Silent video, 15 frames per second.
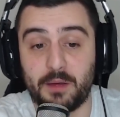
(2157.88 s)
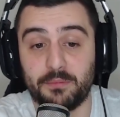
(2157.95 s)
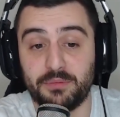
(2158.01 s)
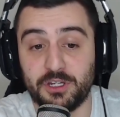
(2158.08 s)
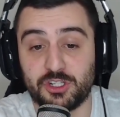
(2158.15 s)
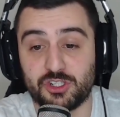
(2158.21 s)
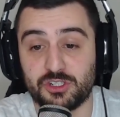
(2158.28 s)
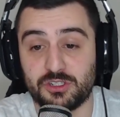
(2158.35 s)
a
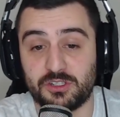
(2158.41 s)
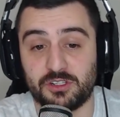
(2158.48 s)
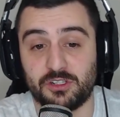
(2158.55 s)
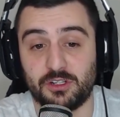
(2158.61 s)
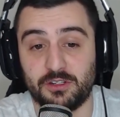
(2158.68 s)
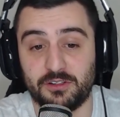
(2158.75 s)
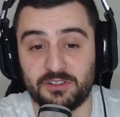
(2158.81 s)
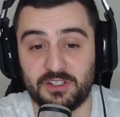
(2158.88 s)
bitch
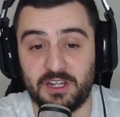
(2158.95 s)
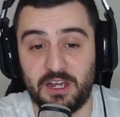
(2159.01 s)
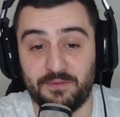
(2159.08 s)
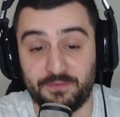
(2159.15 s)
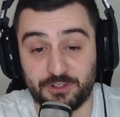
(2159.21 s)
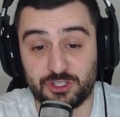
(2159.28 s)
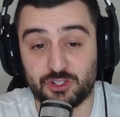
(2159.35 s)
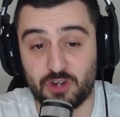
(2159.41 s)
to
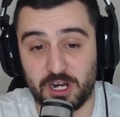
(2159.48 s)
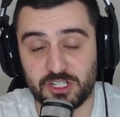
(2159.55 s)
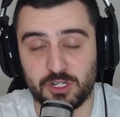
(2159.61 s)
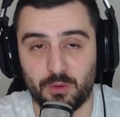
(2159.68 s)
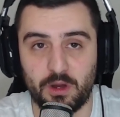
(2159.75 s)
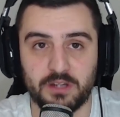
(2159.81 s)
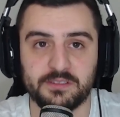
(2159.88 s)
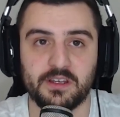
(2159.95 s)

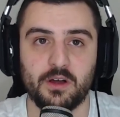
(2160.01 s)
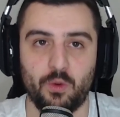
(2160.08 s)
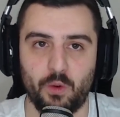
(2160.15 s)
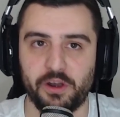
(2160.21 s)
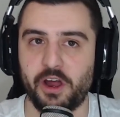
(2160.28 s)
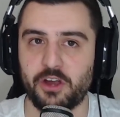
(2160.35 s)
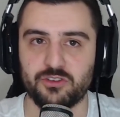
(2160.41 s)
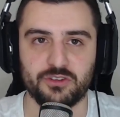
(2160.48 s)
infrastructure-wise?
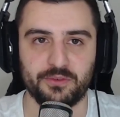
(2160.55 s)
150%.